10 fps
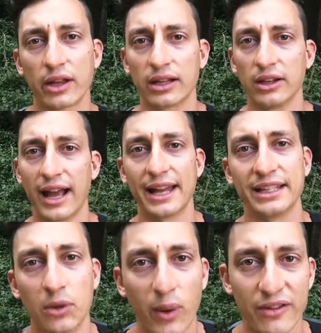how to
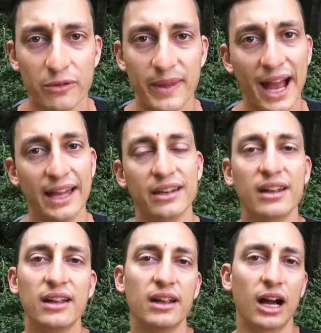get away from that? And
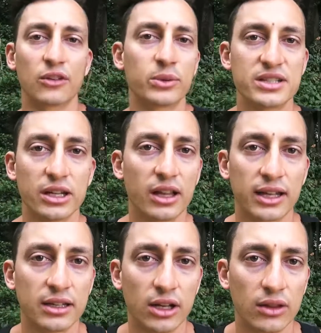I just want to tell
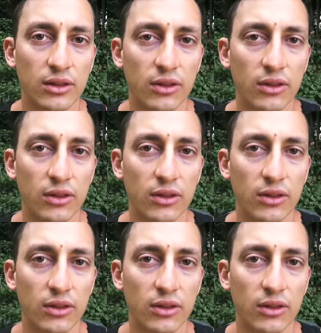you,